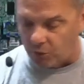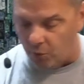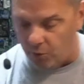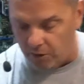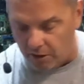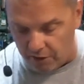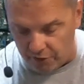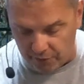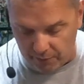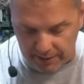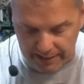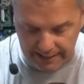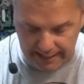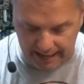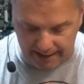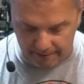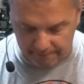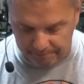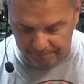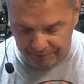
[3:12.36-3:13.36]
torn all the way
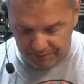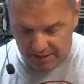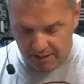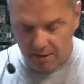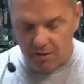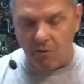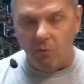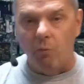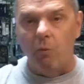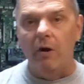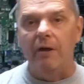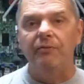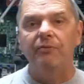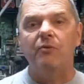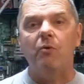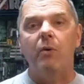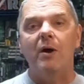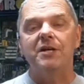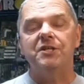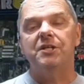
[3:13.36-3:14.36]
down. One
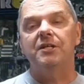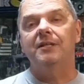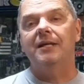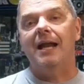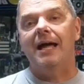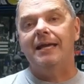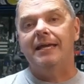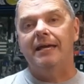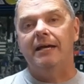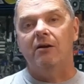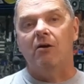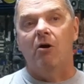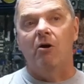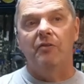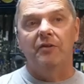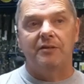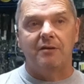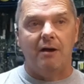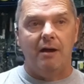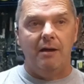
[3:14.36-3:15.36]
question that I get all
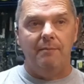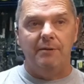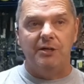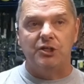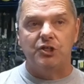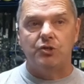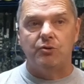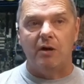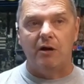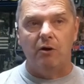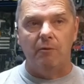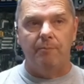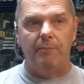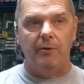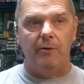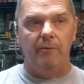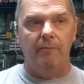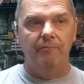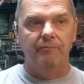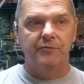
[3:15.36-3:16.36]
the time is trigger
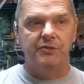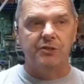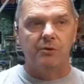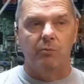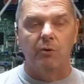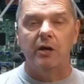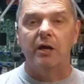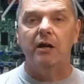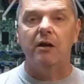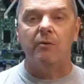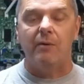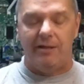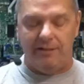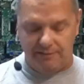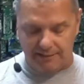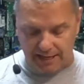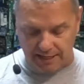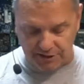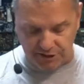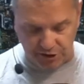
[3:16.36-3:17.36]
pull. So we're going to go ahead and
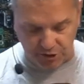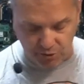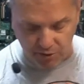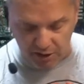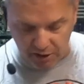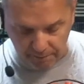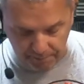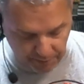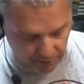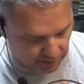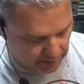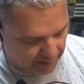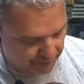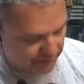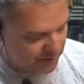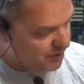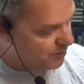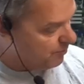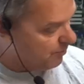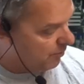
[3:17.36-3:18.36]
test the trigger pull on
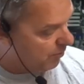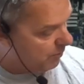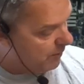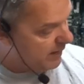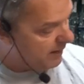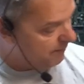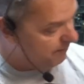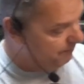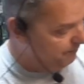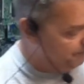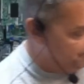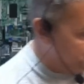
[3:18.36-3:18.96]
these real quick.